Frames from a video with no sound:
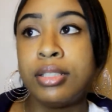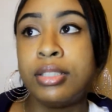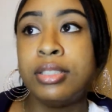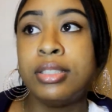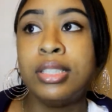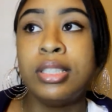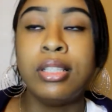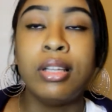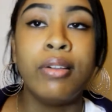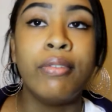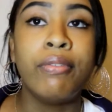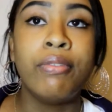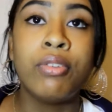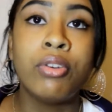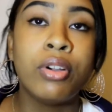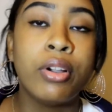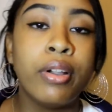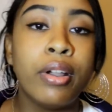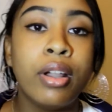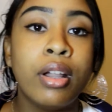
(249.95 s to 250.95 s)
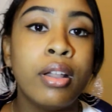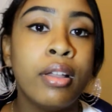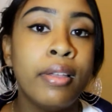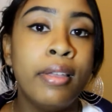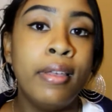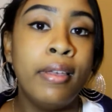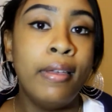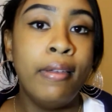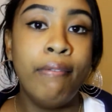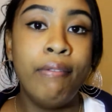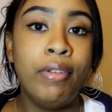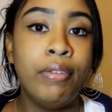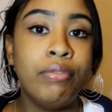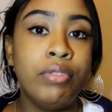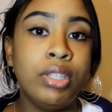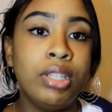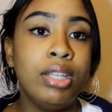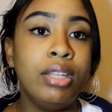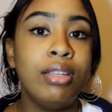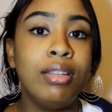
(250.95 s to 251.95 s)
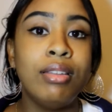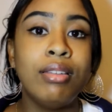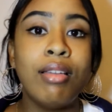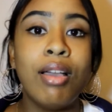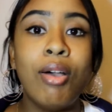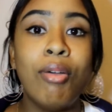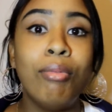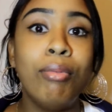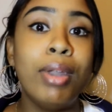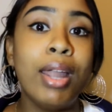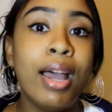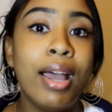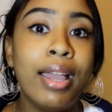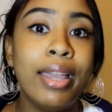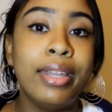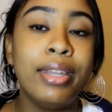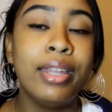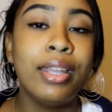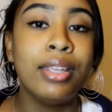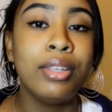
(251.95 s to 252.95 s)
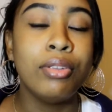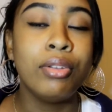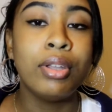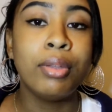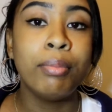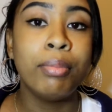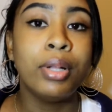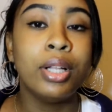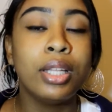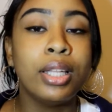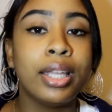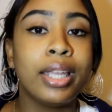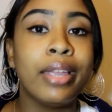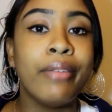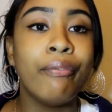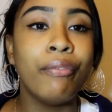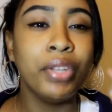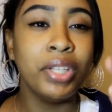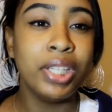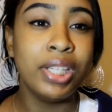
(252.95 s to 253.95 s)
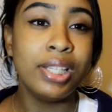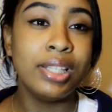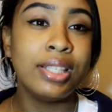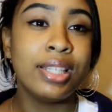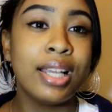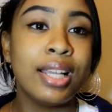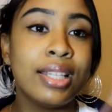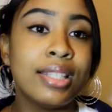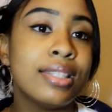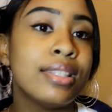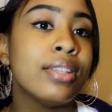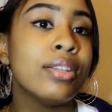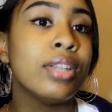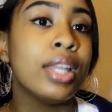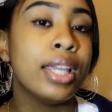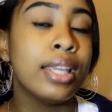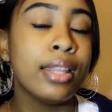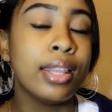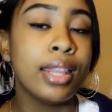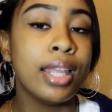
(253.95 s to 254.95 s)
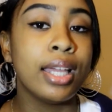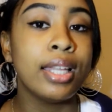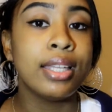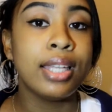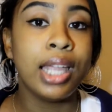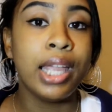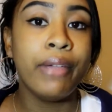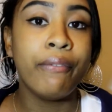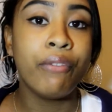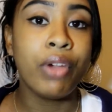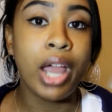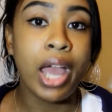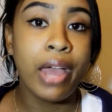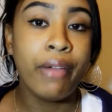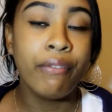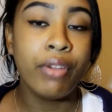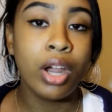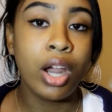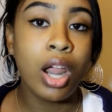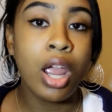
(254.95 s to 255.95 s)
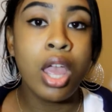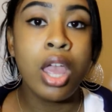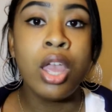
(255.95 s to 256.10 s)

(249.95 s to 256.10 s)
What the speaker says: you know, 4/15/09, and you can put like infinity signs, so like that date forever.